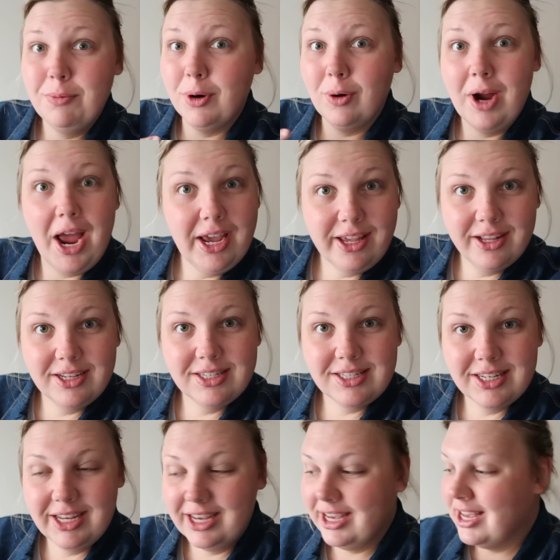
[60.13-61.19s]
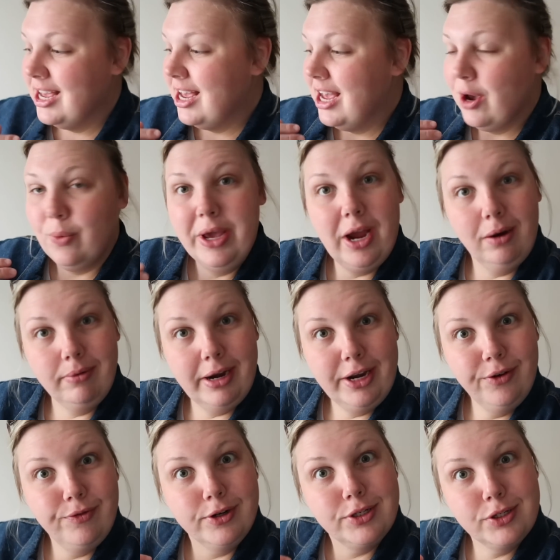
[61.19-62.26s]
miraculously, we are
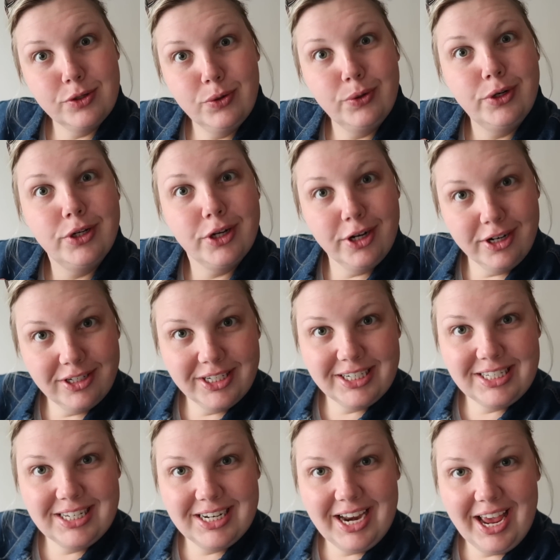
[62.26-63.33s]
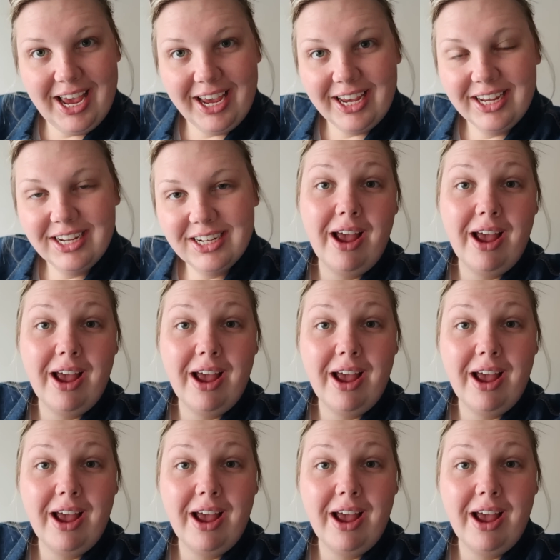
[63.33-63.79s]
ready for school early today.